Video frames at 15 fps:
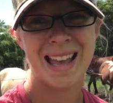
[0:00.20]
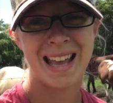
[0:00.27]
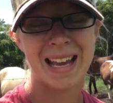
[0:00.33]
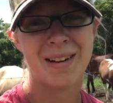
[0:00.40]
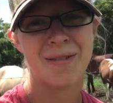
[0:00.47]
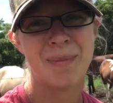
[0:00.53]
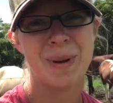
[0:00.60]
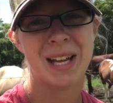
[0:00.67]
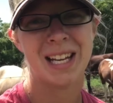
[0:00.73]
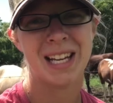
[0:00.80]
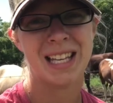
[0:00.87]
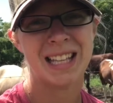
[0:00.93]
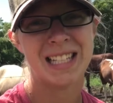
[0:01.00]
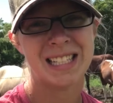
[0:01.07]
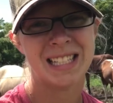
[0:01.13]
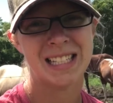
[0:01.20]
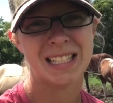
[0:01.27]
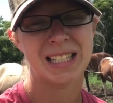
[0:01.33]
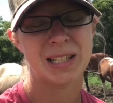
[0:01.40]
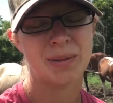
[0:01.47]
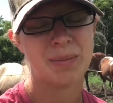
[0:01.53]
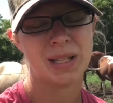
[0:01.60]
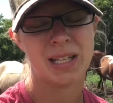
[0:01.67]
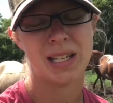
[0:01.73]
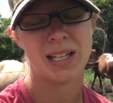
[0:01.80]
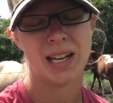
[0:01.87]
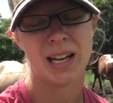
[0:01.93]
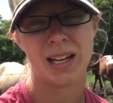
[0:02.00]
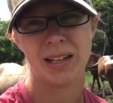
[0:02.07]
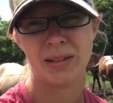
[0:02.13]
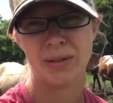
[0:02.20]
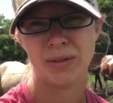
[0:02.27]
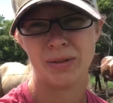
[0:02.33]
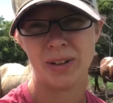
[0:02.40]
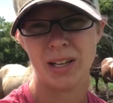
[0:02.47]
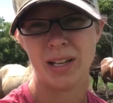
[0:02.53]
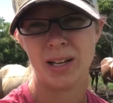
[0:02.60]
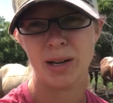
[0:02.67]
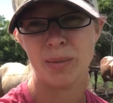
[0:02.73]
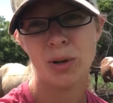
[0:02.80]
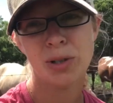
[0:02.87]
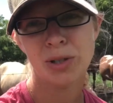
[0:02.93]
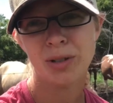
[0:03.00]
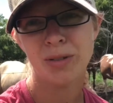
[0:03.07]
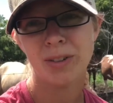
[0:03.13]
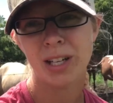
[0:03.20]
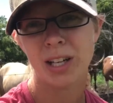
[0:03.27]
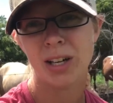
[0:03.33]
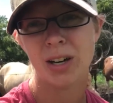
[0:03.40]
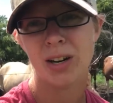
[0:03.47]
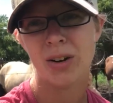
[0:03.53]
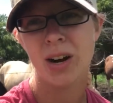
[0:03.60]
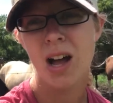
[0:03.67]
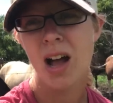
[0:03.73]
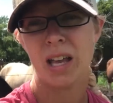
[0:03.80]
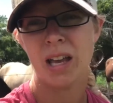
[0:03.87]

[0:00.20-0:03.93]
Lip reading: Hey everybody, this is going to be kind of an emotional video.